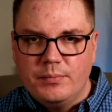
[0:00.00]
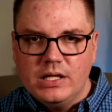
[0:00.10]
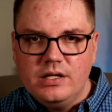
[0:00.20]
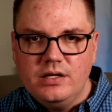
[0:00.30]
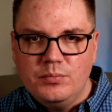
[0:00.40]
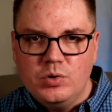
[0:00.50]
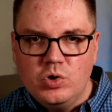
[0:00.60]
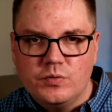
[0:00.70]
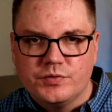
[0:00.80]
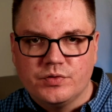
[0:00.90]
The melody
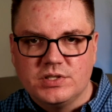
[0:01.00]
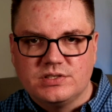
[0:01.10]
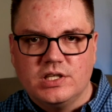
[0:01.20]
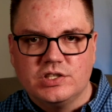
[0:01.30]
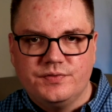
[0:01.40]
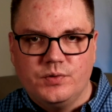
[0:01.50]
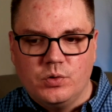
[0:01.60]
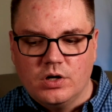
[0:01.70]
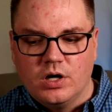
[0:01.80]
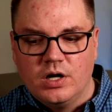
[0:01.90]
moves from the
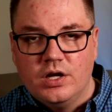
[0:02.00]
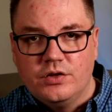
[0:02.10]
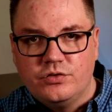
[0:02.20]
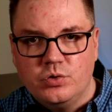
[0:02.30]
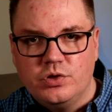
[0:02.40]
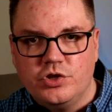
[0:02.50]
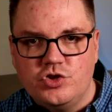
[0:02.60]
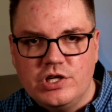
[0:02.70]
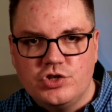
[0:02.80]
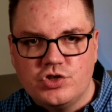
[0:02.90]
sus4 to the
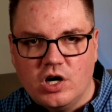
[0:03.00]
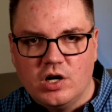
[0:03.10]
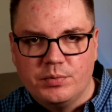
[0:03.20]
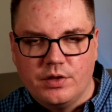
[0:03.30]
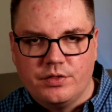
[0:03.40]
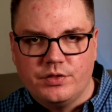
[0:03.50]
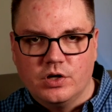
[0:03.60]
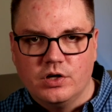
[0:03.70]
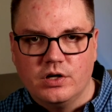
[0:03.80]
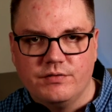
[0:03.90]
G sharp, the
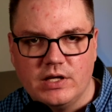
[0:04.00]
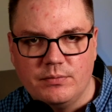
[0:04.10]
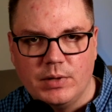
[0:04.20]
3rd of E